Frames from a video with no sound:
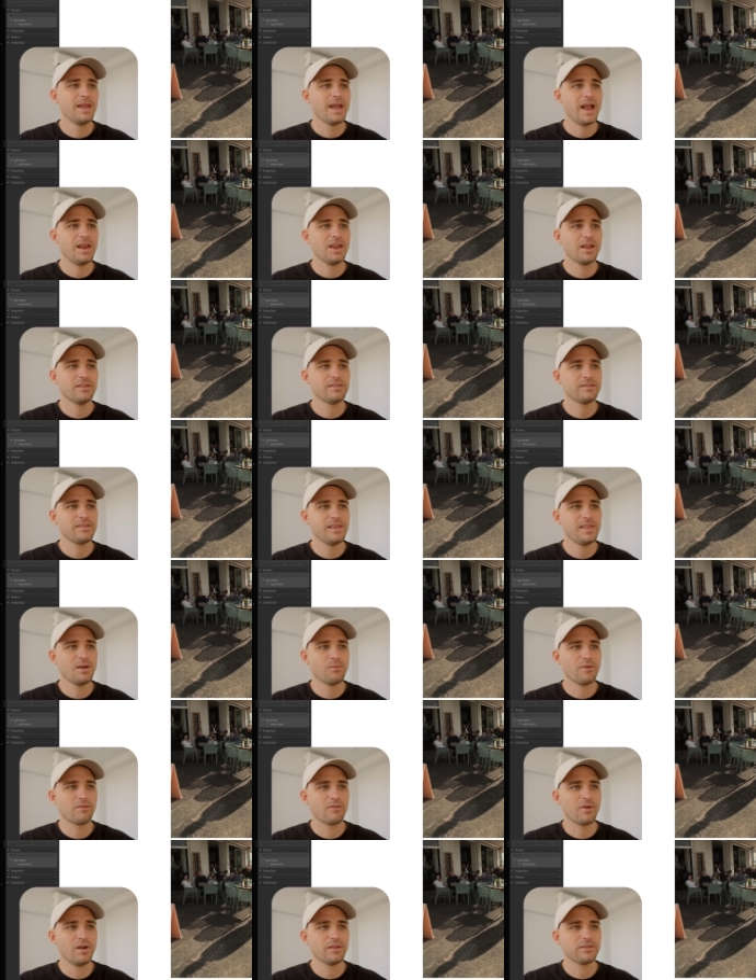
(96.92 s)
And you can see that
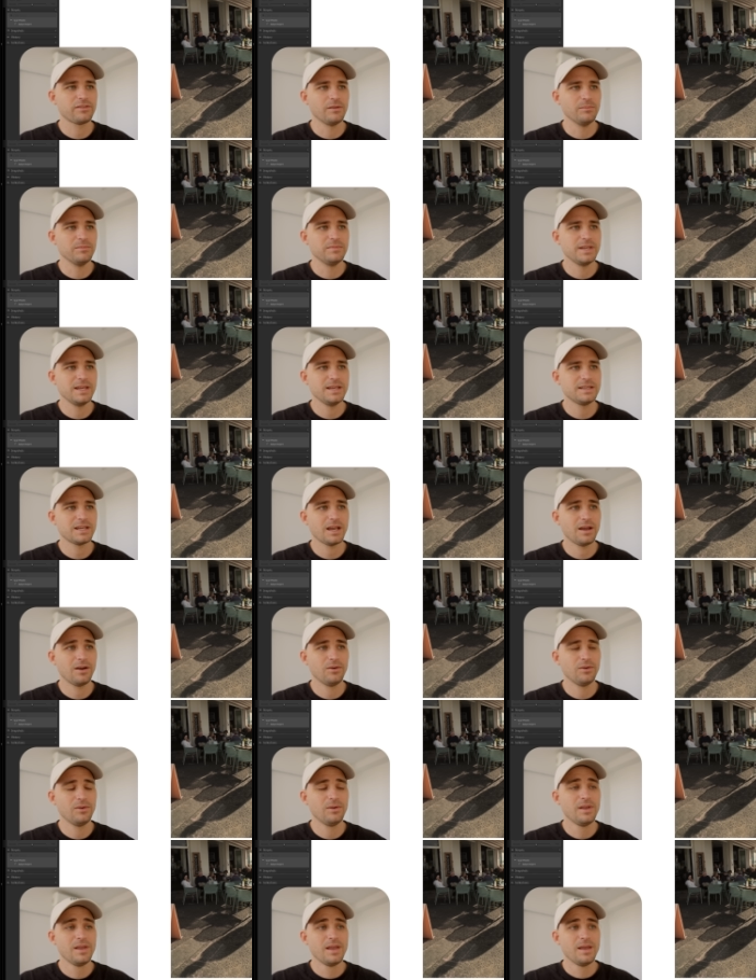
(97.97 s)
we've got some
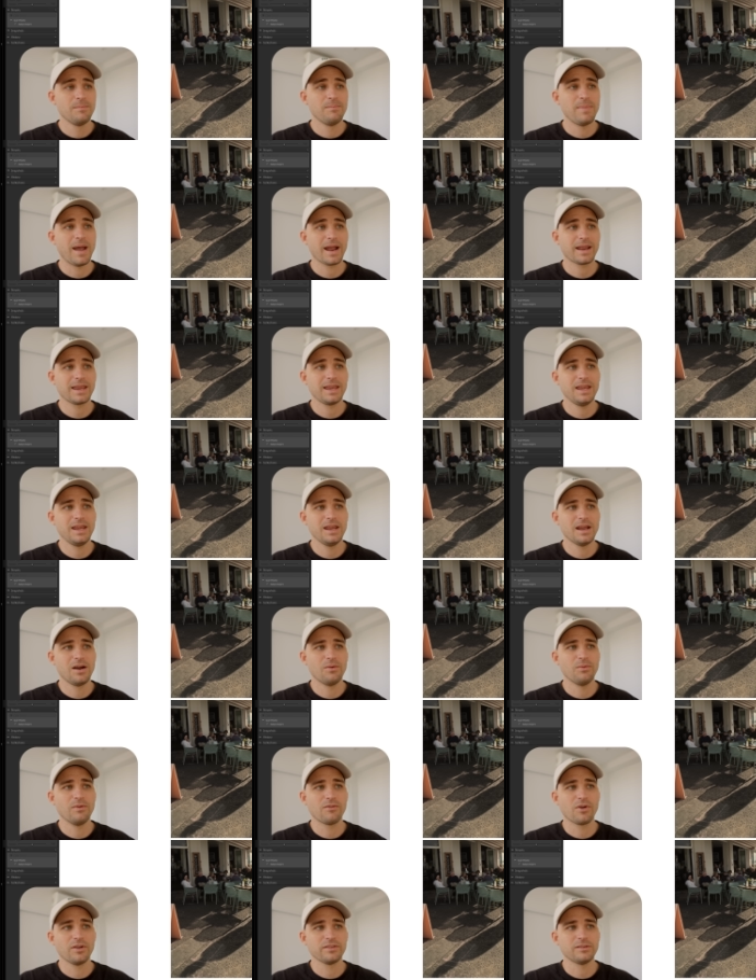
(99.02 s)
detail back here.
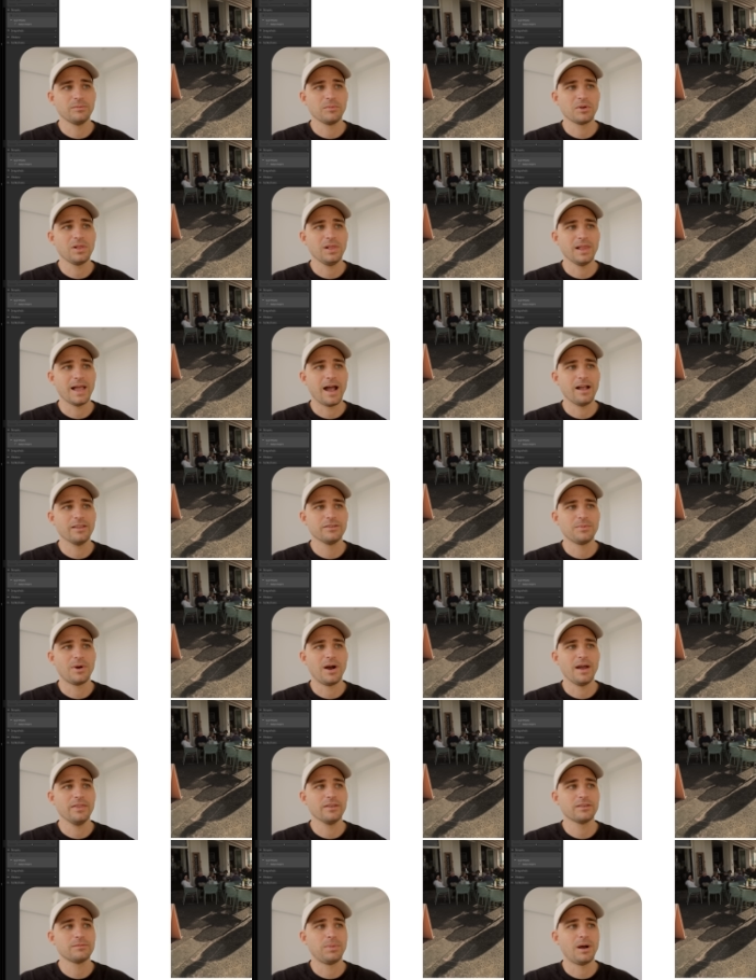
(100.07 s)
We've got some clouds
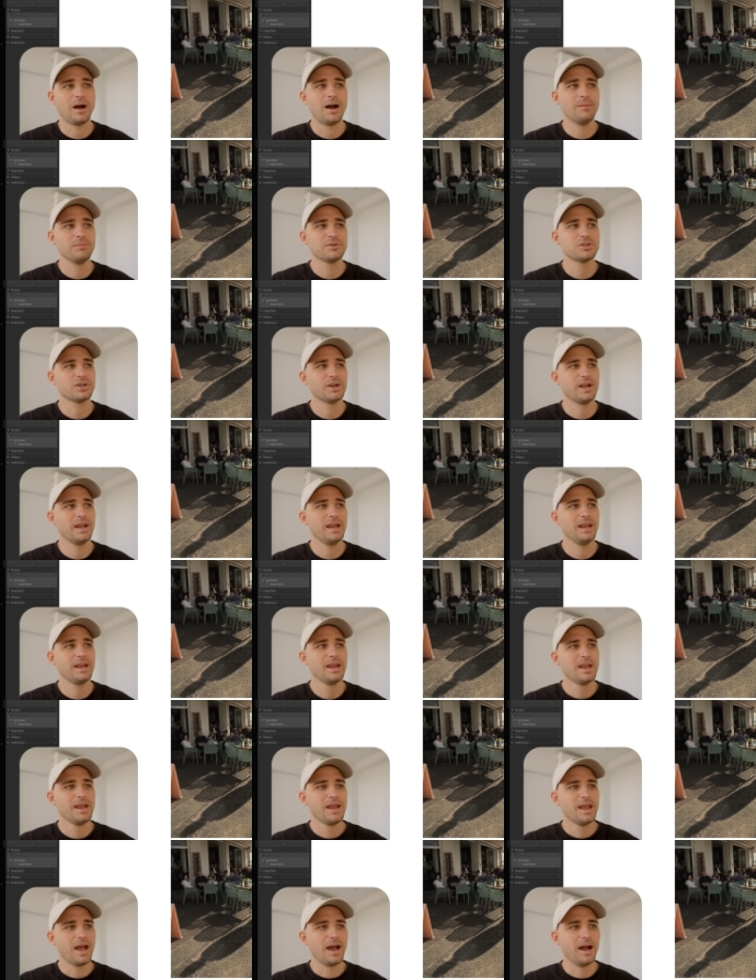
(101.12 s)
behind this palm tree.
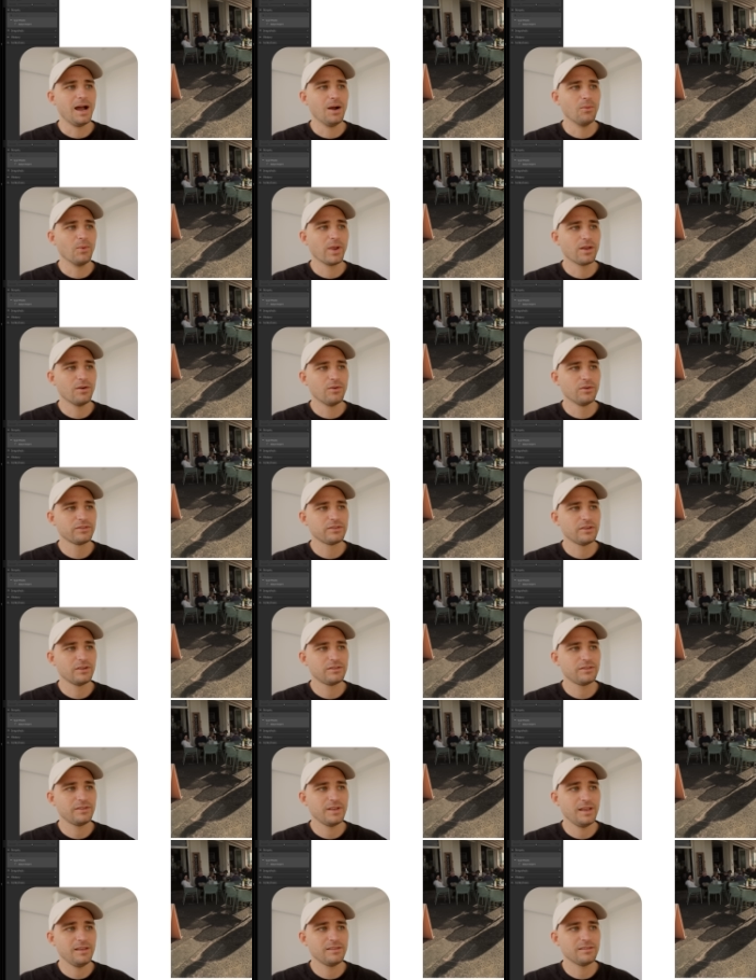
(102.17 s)
Uh, we can also
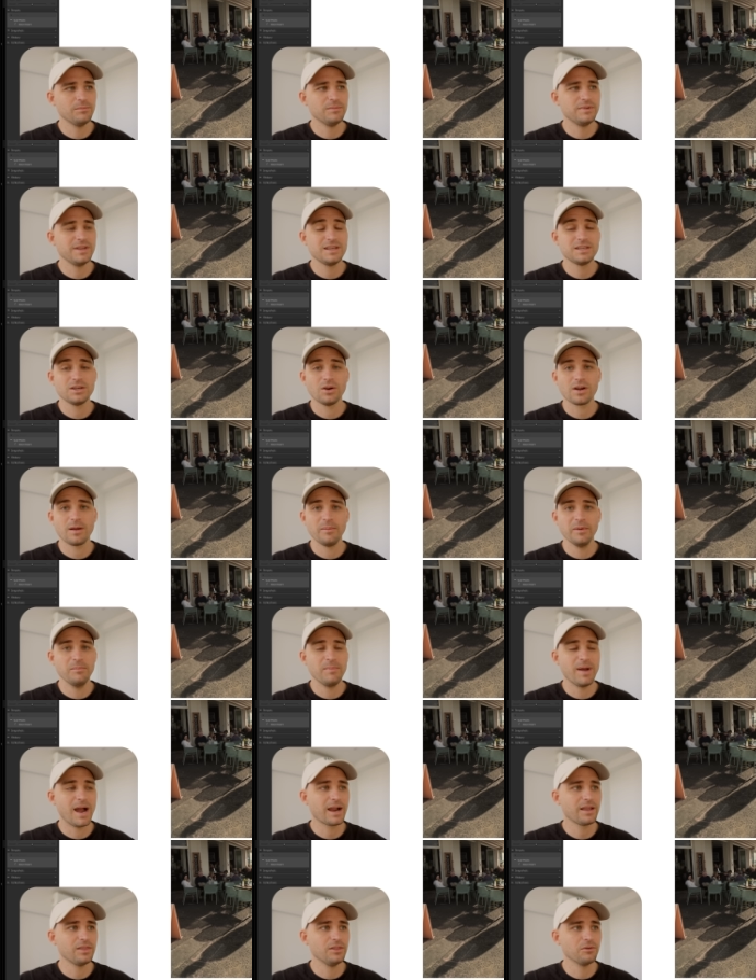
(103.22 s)
see some detail coming
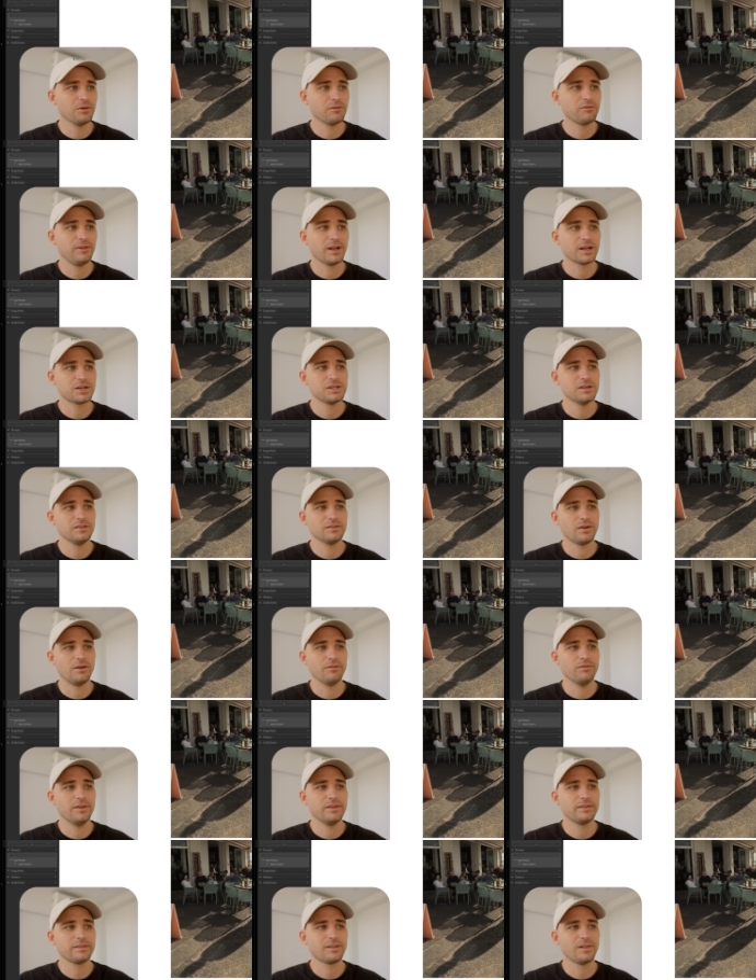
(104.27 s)
back in the reflections of
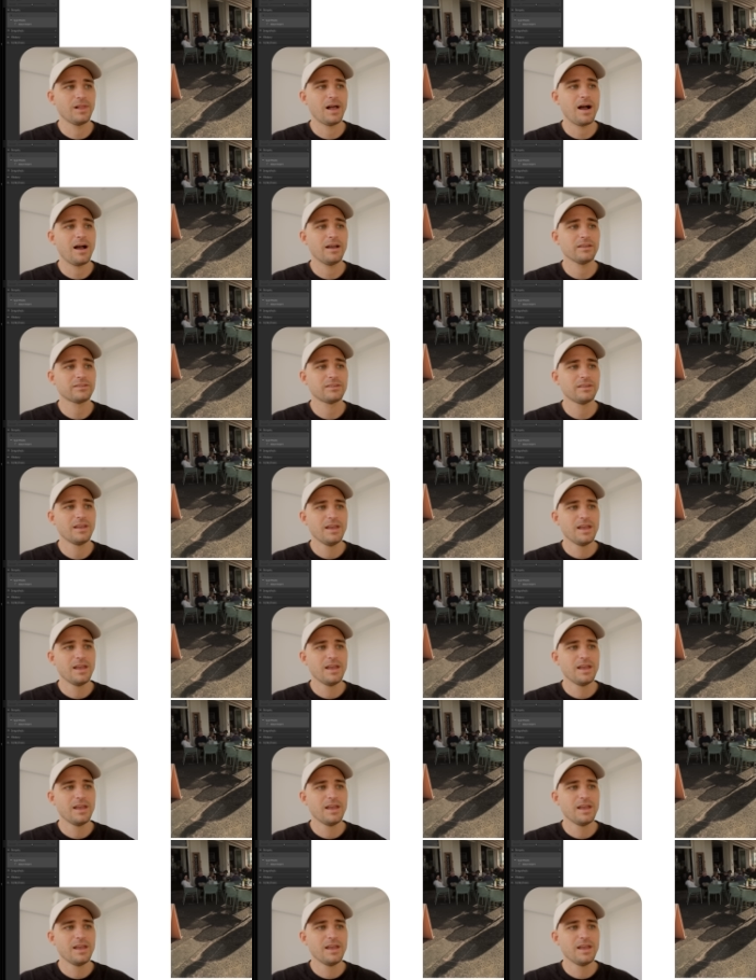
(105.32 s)
this glass.